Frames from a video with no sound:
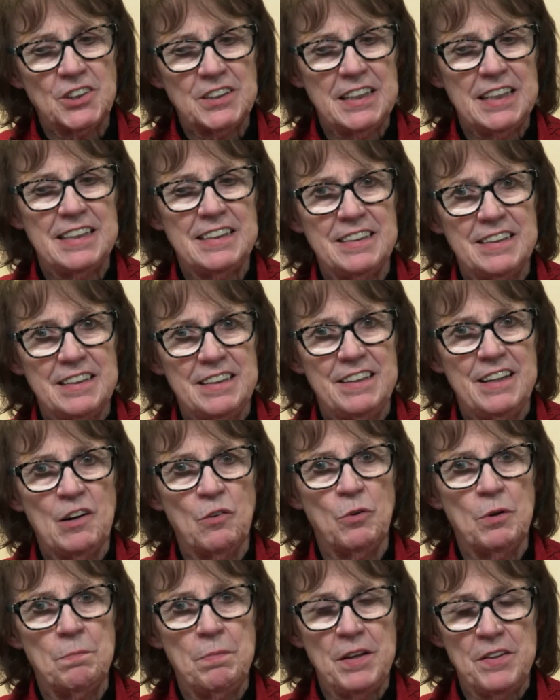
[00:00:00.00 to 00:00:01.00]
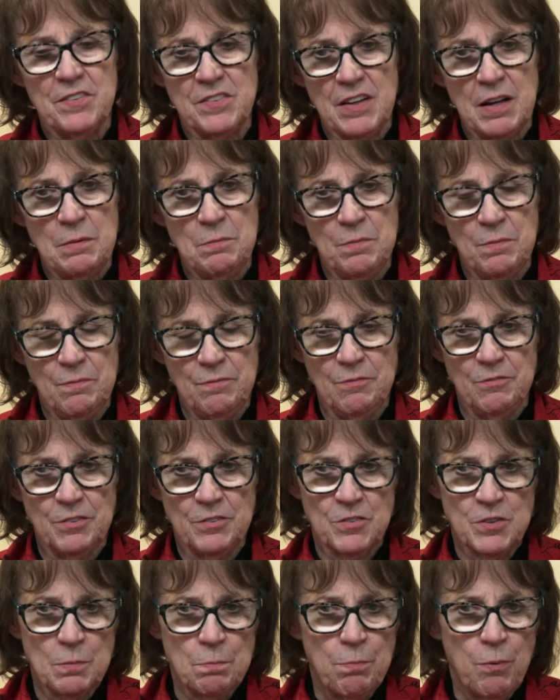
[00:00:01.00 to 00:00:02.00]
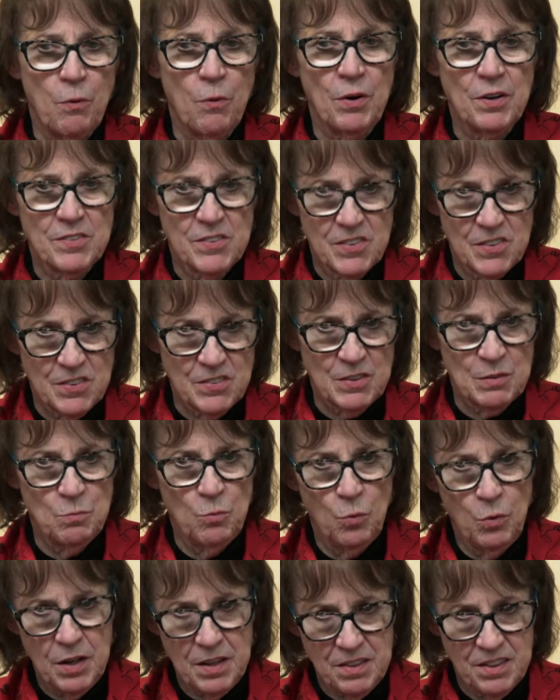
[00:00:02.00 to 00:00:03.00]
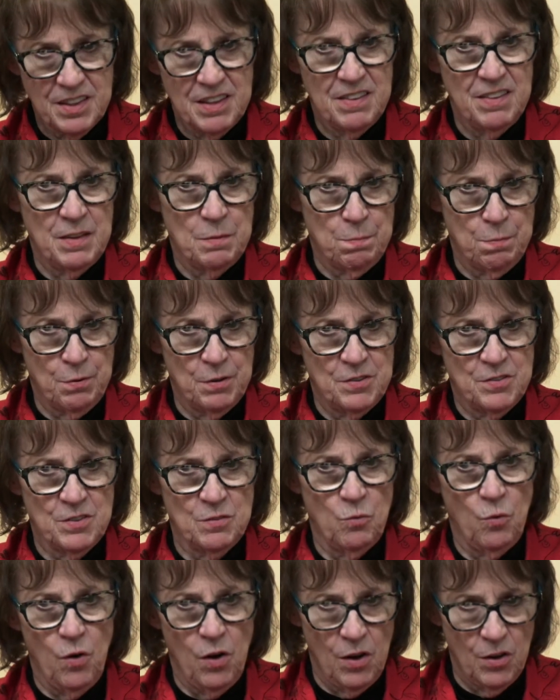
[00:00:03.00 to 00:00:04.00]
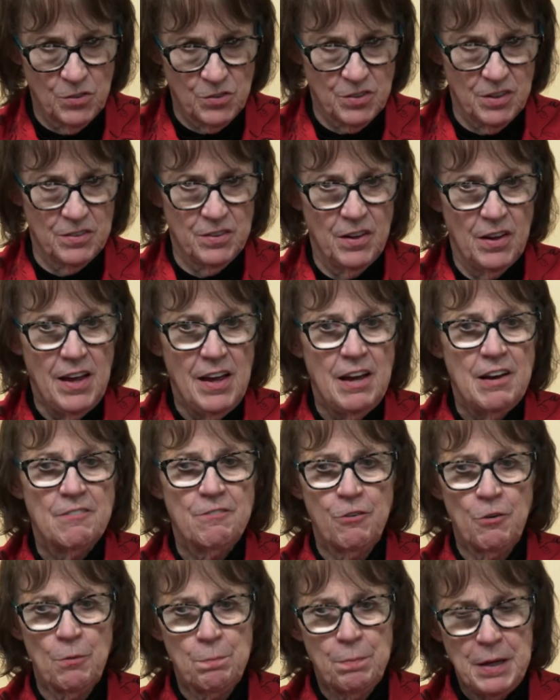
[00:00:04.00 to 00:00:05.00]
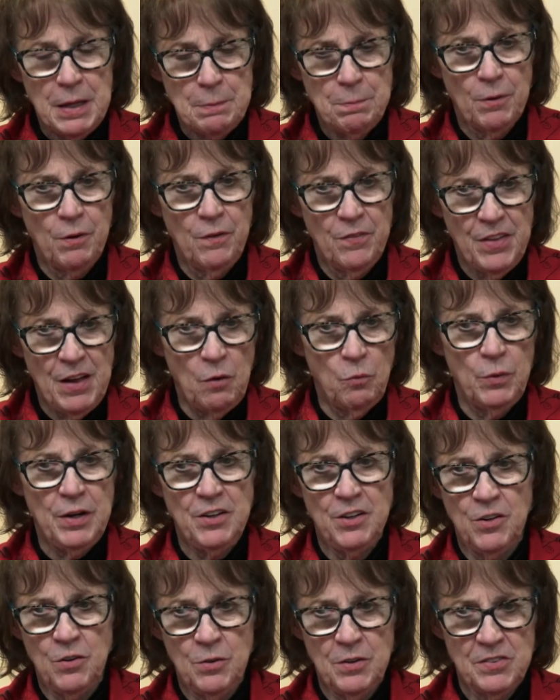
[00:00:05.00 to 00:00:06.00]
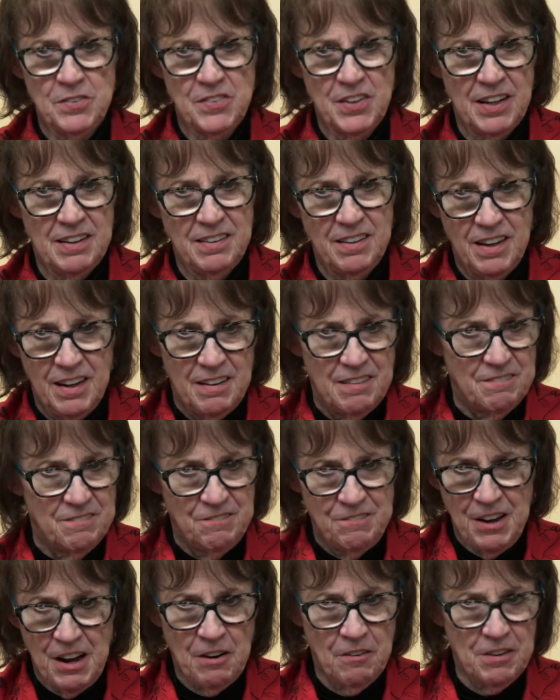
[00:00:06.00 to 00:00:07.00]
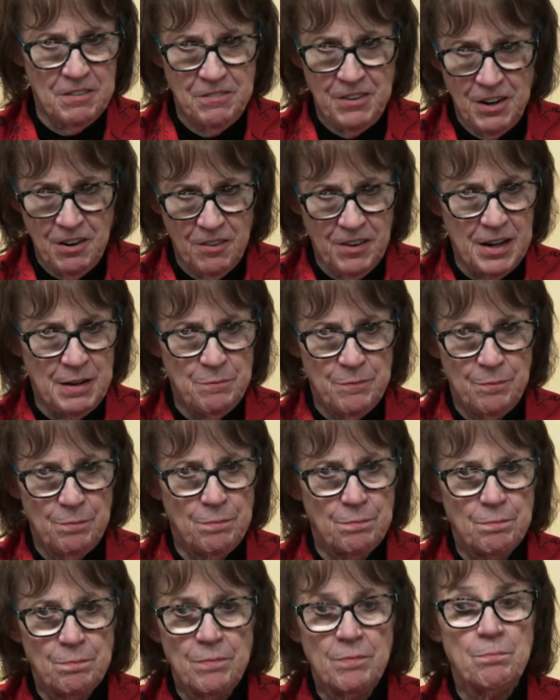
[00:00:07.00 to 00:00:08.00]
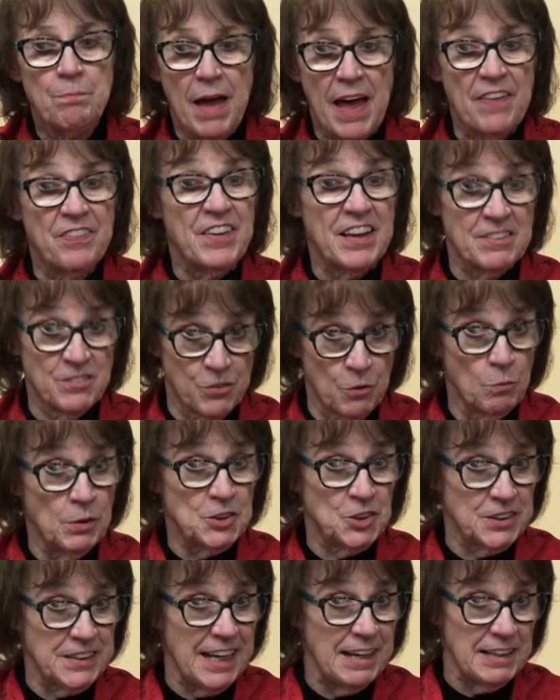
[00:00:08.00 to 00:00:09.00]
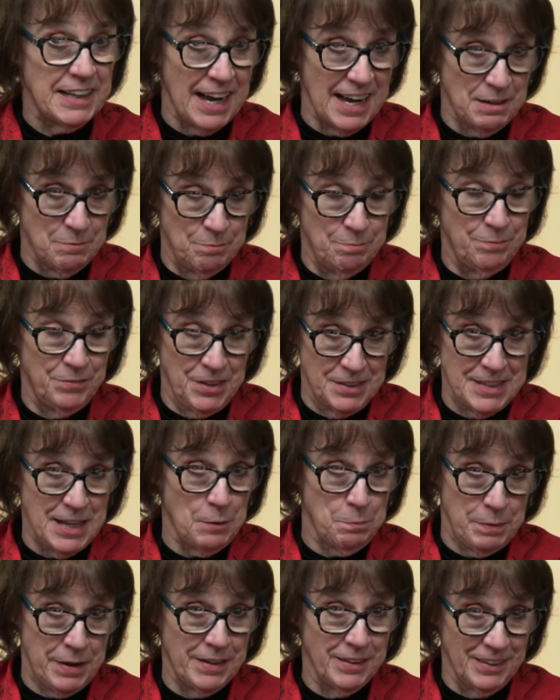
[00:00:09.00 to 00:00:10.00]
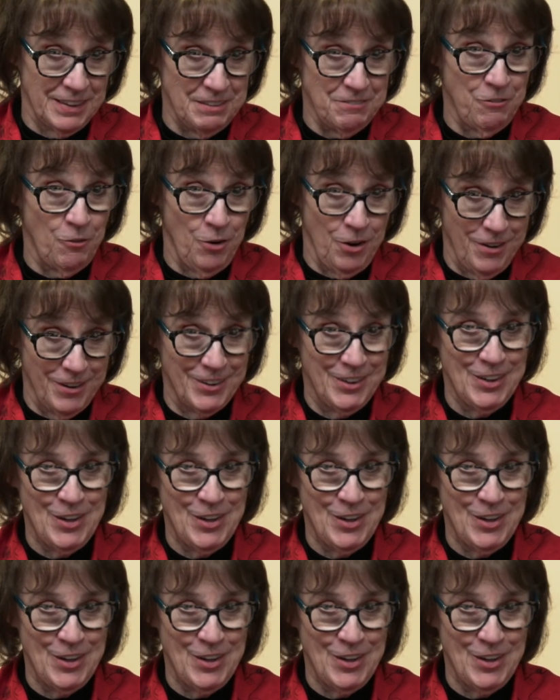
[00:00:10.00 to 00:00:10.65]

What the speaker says: that there would be some support system within the prison walls for people that we knew has done very, very bad things for which they got the death penalty for,